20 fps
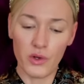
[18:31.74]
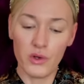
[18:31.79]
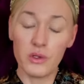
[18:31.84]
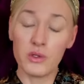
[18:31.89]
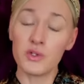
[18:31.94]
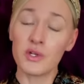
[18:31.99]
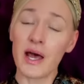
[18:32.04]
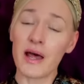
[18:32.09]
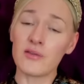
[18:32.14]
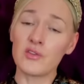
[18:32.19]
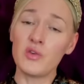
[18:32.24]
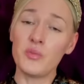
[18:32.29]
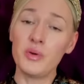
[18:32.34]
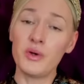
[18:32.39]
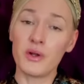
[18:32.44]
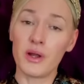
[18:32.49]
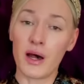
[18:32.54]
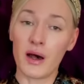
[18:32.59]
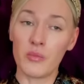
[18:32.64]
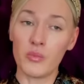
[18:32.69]
has had to
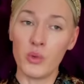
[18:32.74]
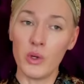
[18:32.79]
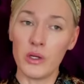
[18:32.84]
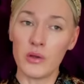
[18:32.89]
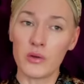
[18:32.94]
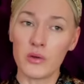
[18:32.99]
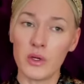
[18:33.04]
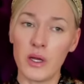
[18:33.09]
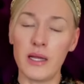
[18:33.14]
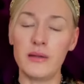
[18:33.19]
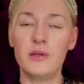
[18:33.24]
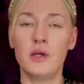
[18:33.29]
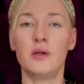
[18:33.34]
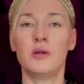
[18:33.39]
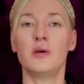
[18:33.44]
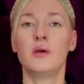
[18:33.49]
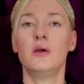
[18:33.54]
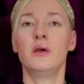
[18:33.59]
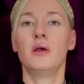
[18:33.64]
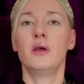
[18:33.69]
put up with, and
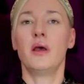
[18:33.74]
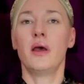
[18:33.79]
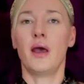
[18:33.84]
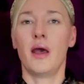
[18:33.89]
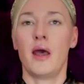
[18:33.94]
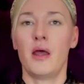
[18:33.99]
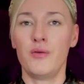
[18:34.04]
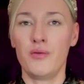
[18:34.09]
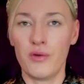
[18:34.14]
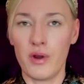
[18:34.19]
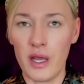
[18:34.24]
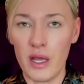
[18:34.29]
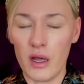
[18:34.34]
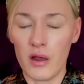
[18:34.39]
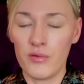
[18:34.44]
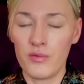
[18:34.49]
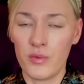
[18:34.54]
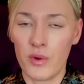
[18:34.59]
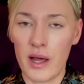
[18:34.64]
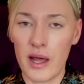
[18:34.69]
that Henry
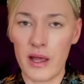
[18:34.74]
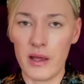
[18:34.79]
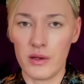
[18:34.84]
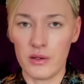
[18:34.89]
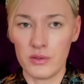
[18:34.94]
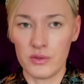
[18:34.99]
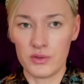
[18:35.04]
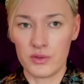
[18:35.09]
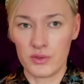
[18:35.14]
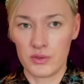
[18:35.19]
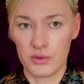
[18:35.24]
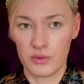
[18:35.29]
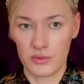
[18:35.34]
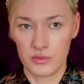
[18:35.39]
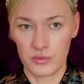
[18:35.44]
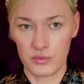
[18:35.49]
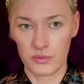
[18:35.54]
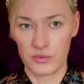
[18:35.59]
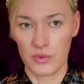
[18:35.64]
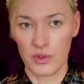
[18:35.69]
of Wales
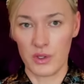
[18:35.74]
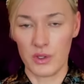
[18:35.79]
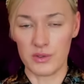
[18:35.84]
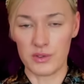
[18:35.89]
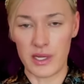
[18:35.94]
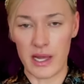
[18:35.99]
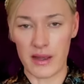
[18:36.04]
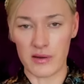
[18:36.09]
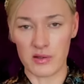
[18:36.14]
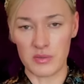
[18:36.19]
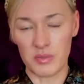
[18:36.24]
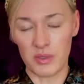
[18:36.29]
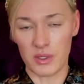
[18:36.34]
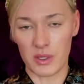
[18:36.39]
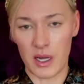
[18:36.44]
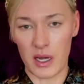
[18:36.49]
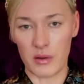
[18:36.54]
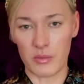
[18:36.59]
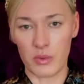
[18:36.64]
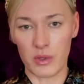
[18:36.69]
has had to
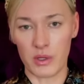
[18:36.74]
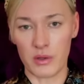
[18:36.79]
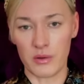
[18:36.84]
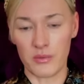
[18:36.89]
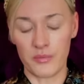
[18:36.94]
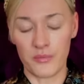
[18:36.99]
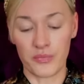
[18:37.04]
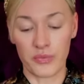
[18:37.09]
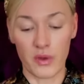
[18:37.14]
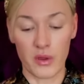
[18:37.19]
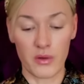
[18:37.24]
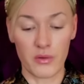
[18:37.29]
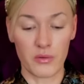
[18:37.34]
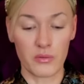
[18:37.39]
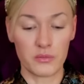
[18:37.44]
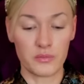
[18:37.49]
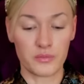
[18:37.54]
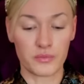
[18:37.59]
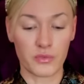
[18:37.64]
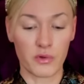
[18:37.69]
put up with,
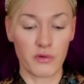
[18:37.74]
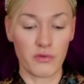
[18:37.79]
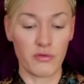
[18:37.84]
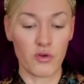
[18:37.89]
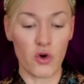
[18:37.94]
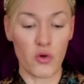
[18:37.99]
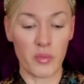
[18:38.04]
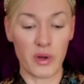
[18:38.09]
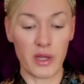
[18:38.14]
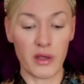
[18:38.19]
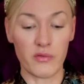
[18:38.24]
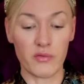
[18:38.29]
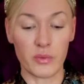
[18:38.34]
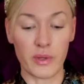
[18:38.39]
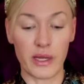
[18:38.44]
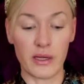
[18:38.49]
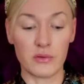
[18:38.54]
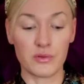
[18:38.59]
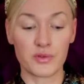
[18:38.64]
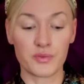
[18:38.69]
formerly of
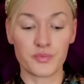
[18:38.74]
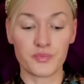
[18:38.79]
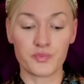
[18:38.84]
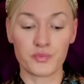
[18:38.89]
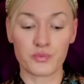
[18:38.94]
Wales,